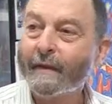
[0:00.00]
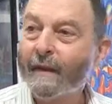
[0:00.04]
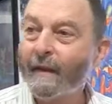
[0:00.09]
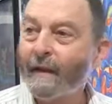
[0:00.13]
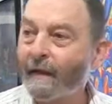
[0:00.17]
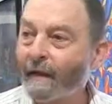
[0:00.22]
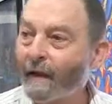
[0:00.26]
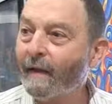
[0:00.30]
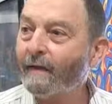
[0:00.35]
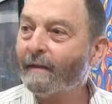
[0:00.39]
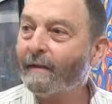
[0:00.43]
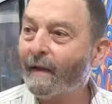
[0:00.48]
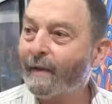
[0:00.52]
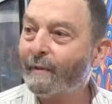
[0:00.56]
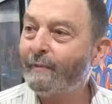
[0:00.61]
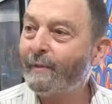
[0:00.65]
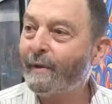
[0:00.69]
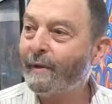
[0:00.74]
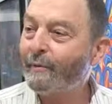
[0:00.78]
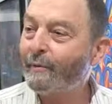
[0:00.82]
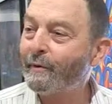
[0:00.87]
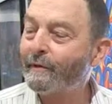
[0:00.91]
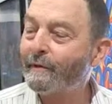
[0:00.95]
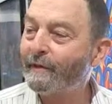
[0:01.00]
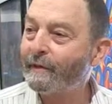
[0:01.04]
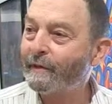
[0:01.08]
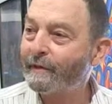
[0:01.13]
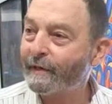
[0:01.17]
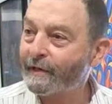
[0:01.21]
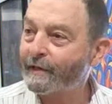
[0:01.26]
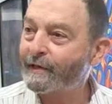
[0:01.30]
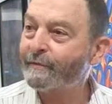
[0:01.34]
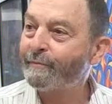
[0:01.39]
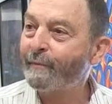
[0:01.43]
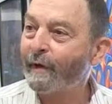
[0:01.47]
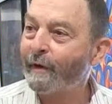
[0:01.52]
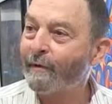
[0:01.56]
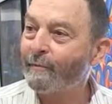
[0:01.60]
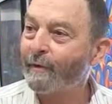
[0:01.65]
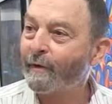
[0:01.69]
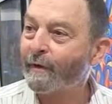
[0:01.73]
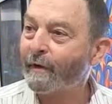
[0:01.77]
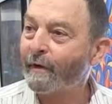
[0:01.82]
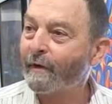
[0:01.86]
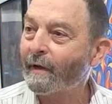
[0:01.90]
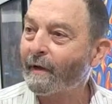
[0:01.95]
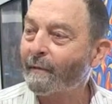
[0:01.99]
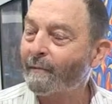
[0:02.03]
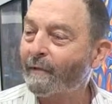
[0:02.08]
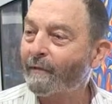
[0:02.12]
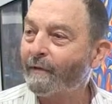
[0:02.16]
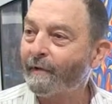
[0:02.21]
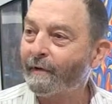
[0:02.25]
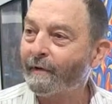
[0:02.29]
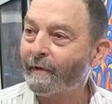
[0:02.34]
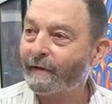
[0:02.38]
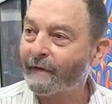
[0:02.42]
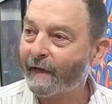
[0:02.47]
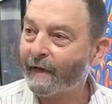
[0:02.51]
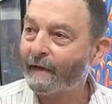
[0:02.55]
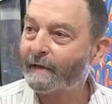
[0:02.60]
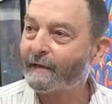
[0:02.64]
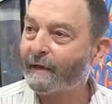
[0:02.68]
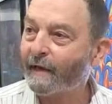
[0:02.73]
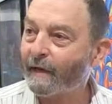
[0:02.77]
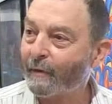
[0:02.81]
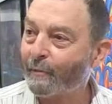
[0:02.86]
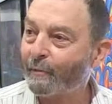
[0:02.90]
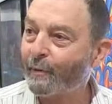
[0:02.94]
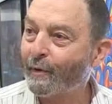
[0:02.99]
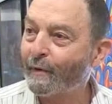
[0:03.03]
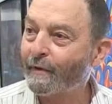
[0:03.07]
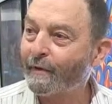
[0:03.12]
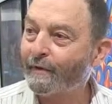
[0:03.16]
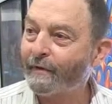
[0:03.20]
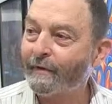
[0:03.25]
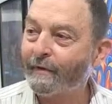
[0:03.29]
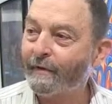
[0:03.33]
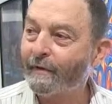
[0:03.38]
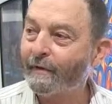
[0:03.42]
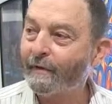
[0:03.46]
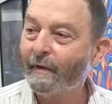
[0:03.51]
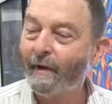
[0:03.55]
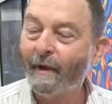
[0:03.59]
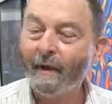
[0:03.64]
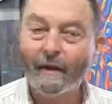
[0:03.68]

And I like people to touch my work. I'm a very tactile person.